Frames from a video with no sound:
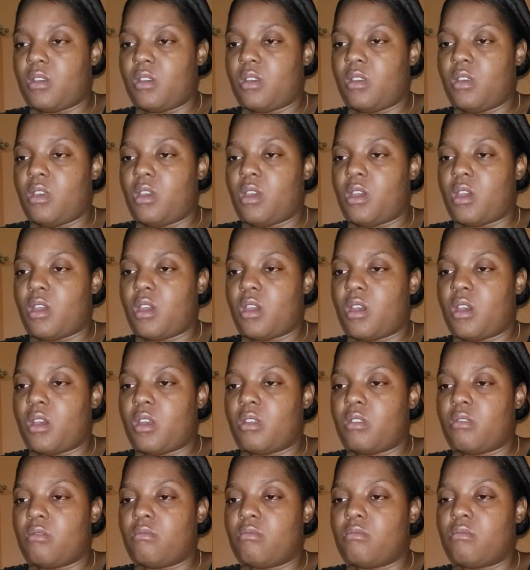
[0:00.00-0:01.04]
Yeah,
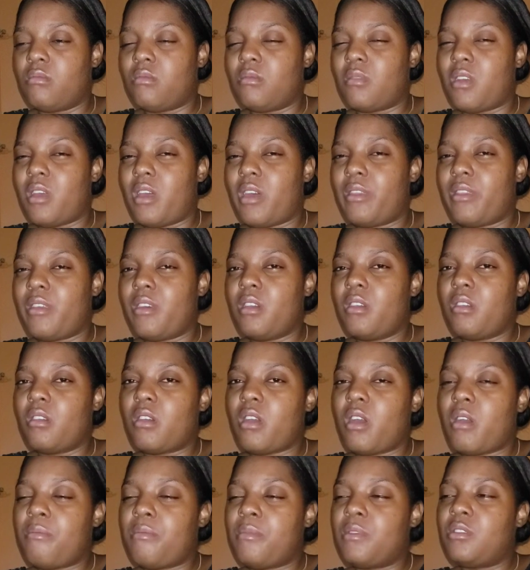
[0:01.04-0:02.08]
and I think
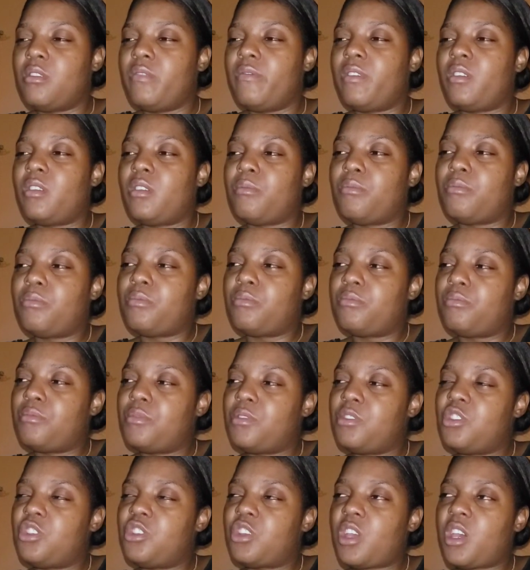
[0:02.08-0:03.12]
I may develop
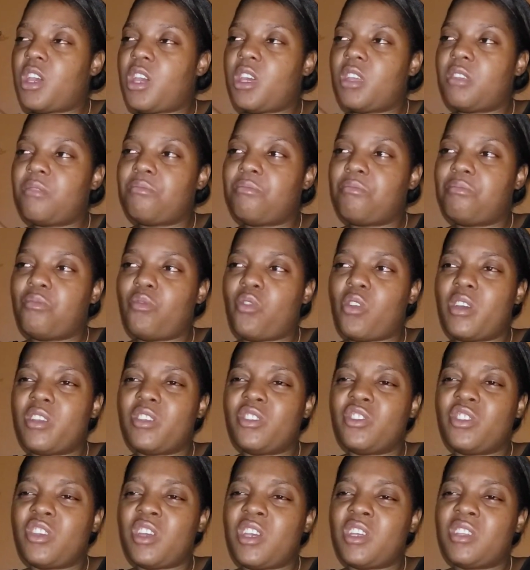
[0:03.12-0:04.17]
one
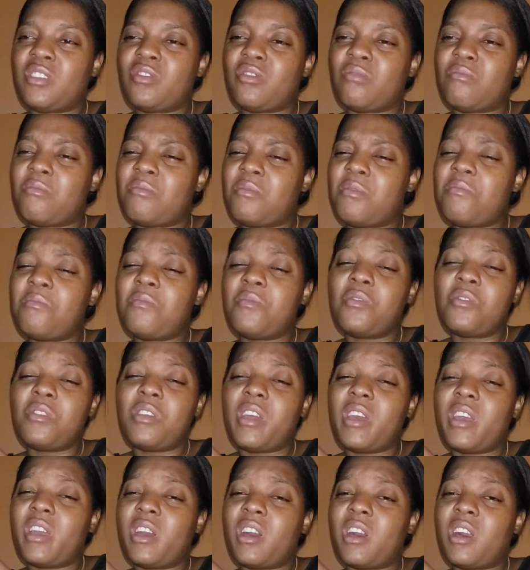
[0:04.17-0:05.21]
giant something
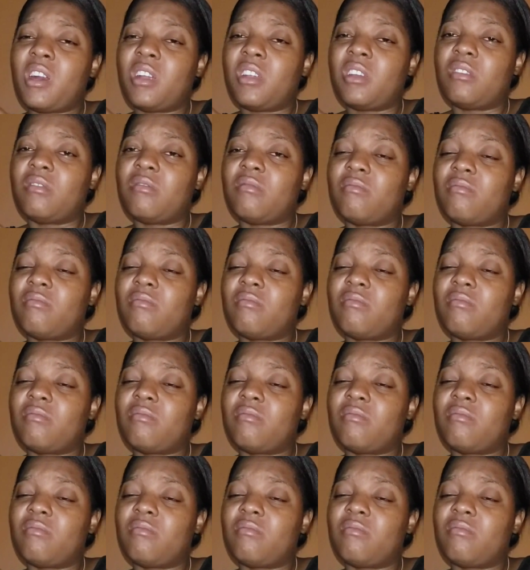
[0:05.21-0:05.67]
membrane call it.